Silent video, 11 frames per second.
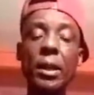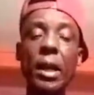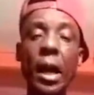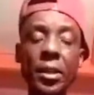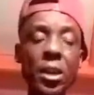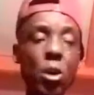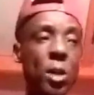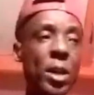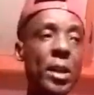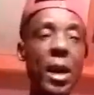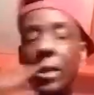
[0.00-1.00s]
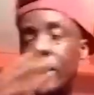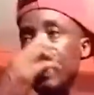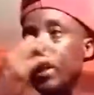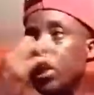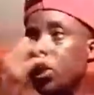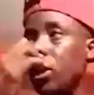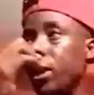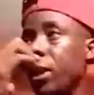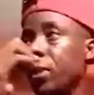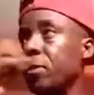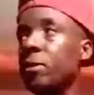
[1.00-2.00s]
I say you're going to dance and your DJ get